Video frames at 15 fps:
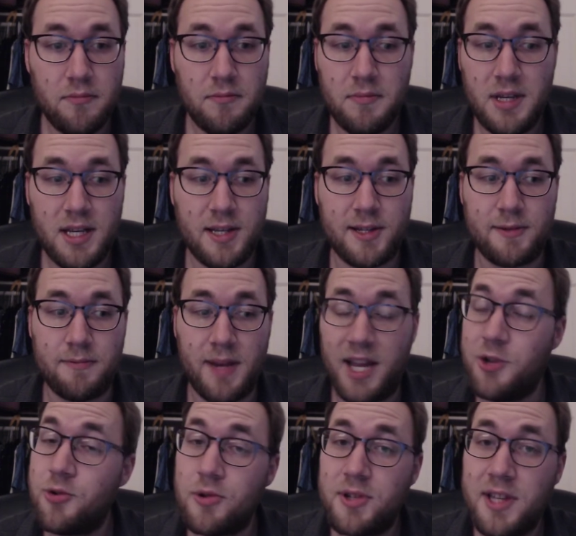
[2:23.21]
is
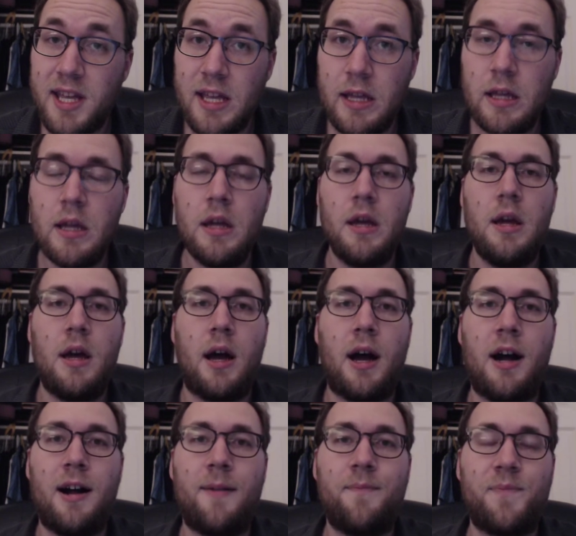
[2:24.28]
interesting,
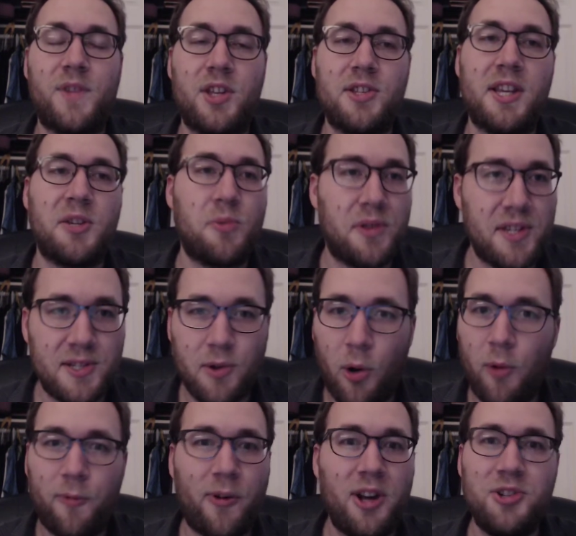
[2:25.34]
because that's what this whole
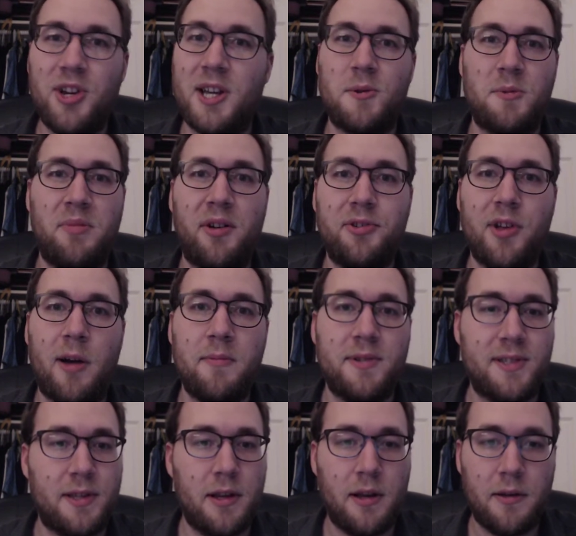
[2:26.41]
franchise was built on,
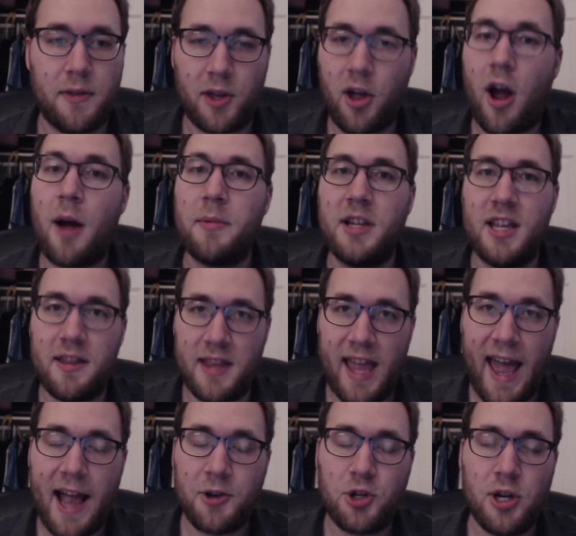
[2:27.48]
was the comedy and the
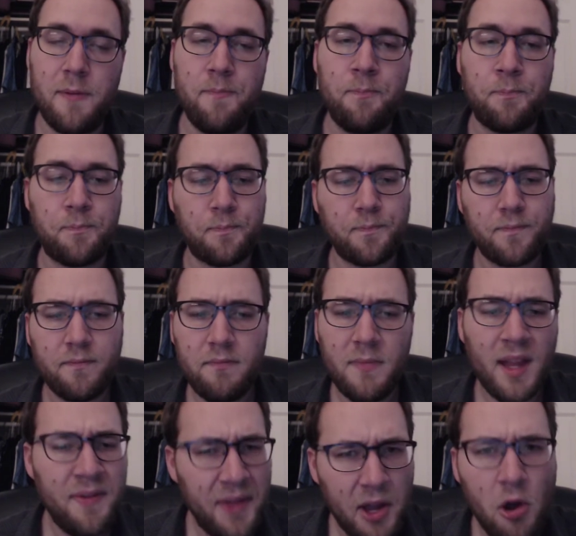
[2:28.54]
action.
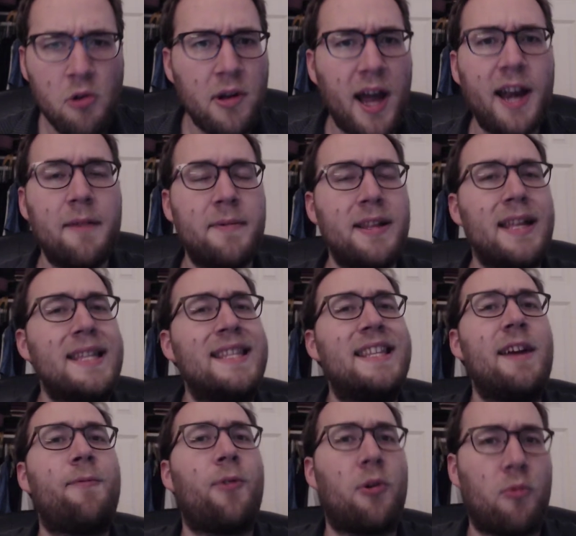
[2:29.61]
They go kind of in a
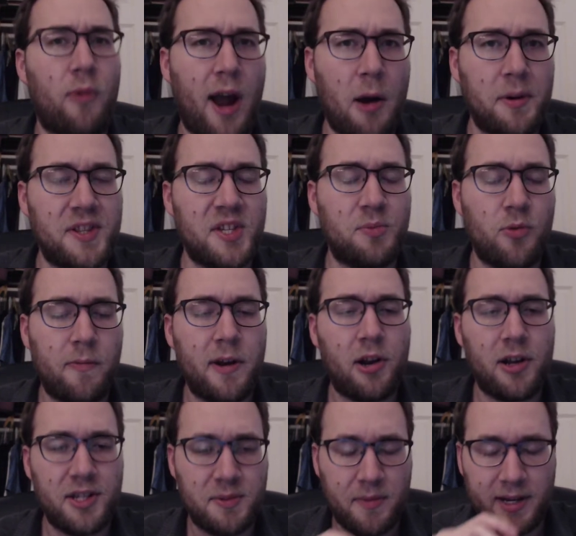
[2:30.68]
different route with this movie, and I'll
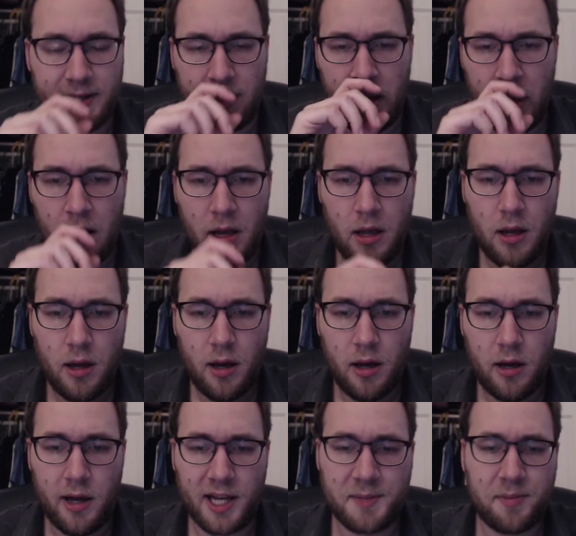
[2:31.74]
get to my
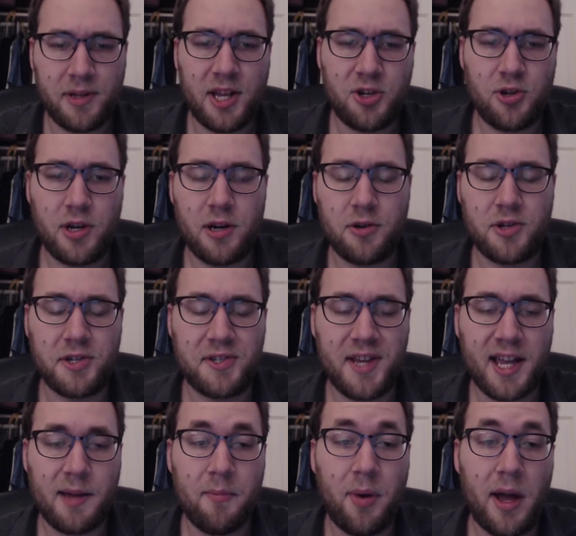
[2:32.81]
explanation here in just a
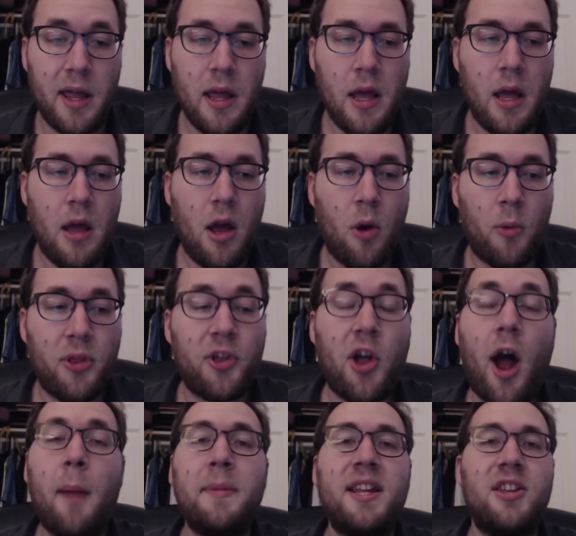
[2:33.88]
second. But when the
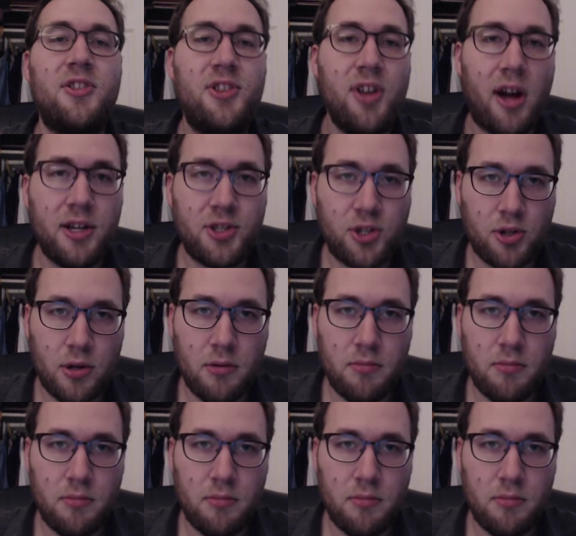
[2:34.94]
comedy does,